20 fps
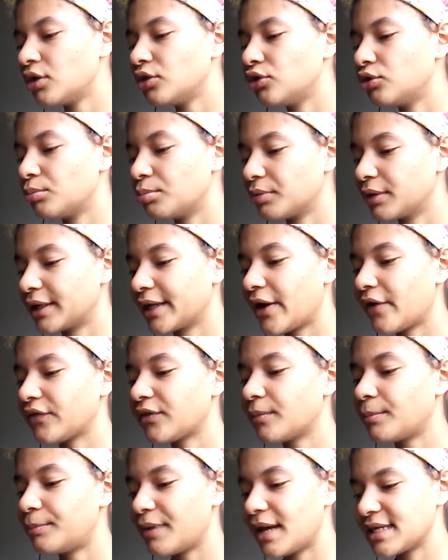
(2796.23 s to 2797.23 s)
You bring out
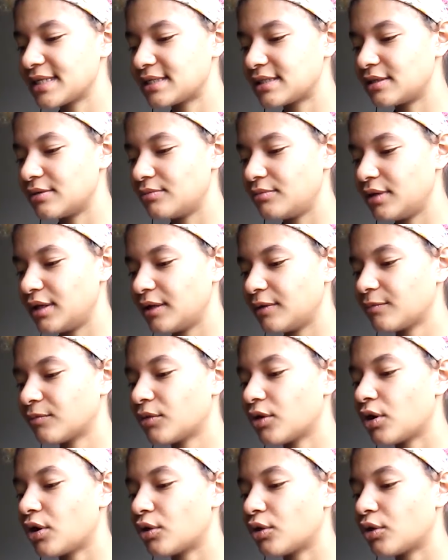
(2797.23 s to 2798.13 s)
the best in me.